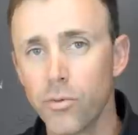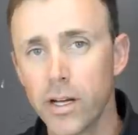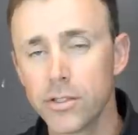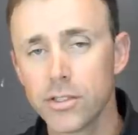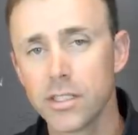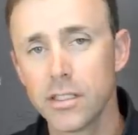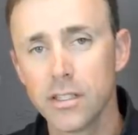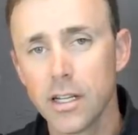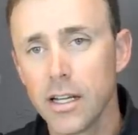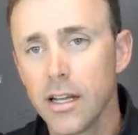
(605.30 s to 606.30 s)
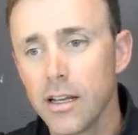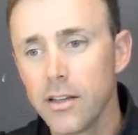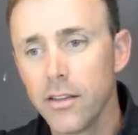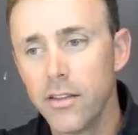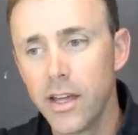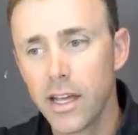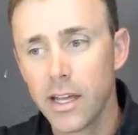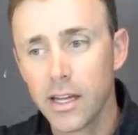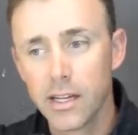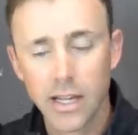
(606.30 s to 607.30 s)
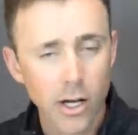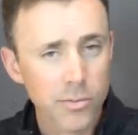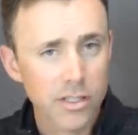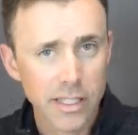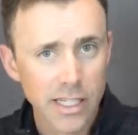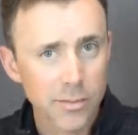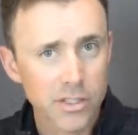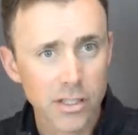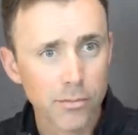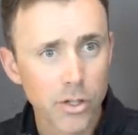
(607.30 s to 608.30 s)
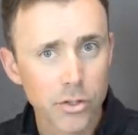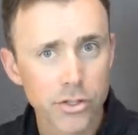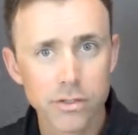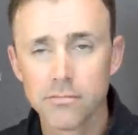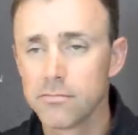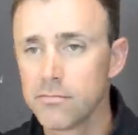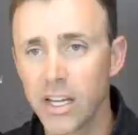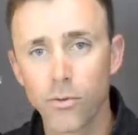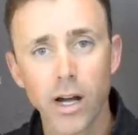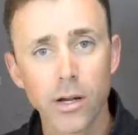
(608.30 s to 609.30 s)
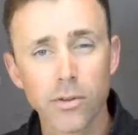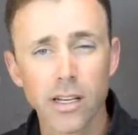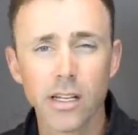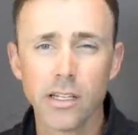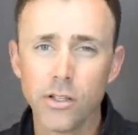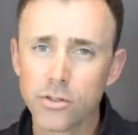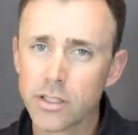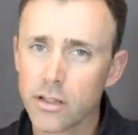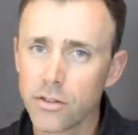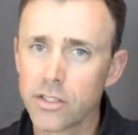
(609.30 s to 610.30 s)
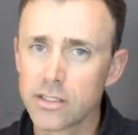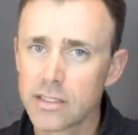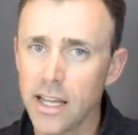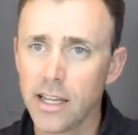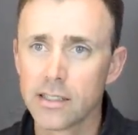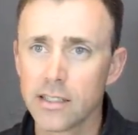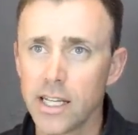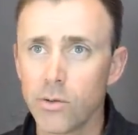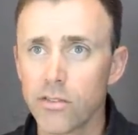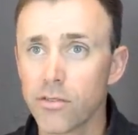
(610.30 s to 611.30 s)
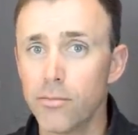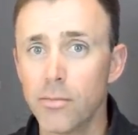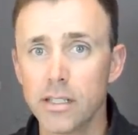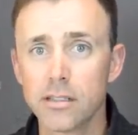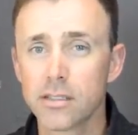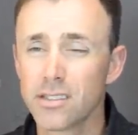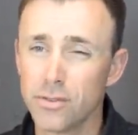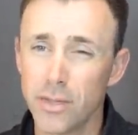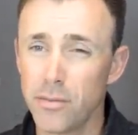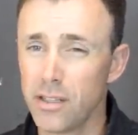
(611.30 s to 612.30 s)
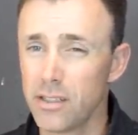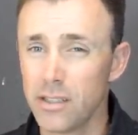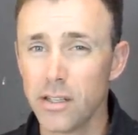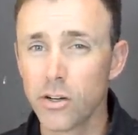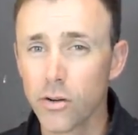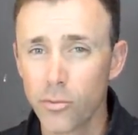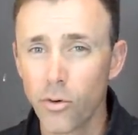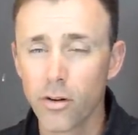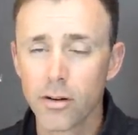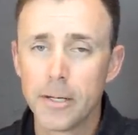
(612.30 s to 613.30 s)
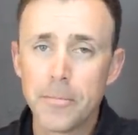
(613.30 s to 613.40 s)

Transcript: wedges in. They it helps clean up some motion. They ride with it, and usually though this takes anywhere from months to maybe a year or more,